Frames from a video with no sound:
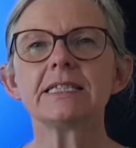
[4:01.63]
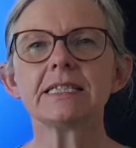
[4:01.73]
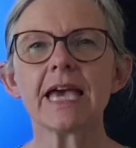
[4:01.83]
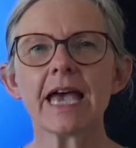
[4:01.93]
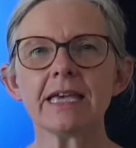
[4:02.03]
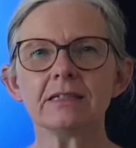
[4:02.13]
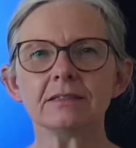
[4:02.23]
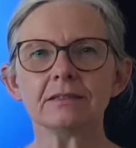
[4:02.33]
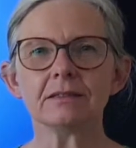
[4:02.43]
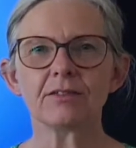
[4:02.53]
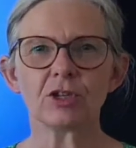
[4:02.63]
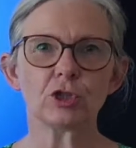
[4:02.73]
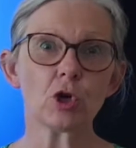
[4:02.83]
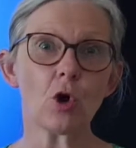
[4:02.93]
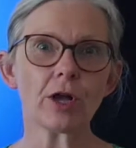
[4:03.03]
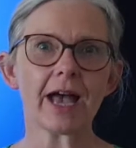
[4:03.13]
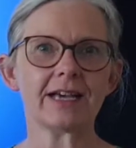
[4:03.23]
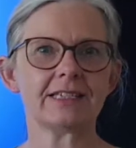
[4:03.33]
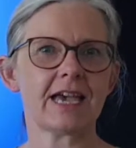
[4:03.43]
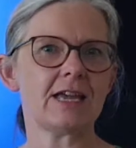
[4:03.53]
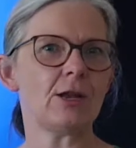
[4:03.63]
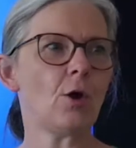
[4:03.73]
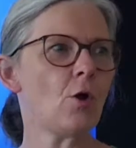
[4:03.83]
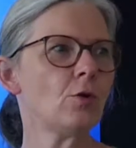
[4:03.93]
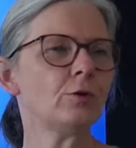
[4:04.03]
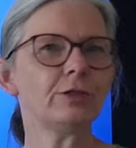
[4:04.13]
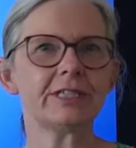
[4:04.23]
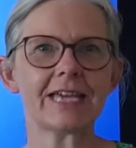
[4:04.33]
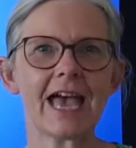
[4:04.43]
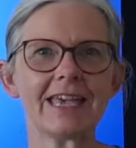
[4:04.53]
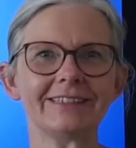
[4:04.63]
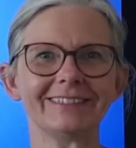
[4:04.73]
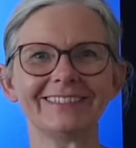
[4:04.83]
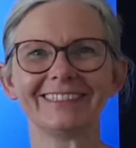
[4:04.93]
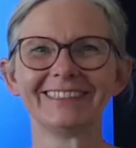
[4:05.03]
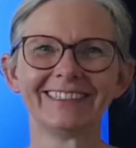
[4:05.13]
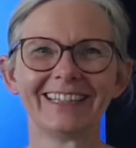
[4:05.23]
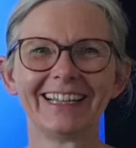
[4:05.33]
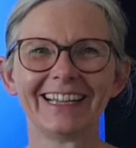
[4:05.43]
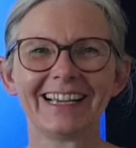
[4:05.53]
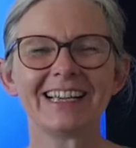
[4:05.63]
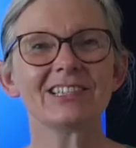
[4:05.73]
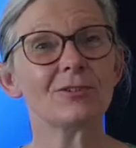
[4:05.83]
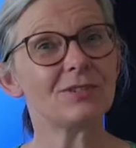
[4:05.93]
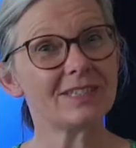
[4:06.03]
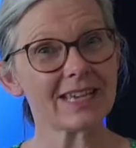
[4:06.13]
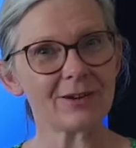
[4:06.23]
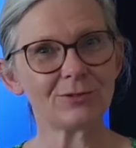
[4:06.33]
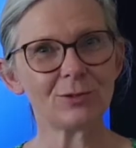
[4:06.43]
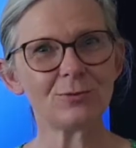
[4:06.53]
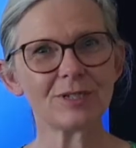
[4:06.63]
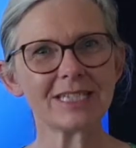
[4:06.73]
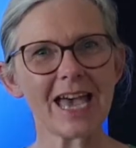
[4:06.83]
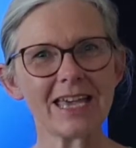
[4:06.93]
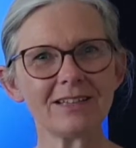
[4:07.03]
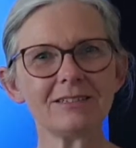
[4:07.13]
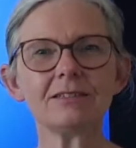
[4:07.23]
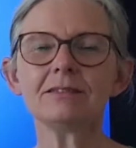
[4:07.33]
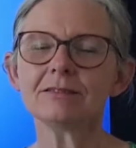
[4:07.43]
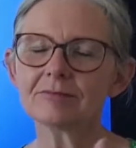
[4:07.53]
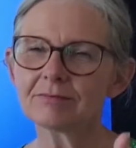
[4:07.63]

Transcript: Tail. The dog had a long tail. So sound talk tail.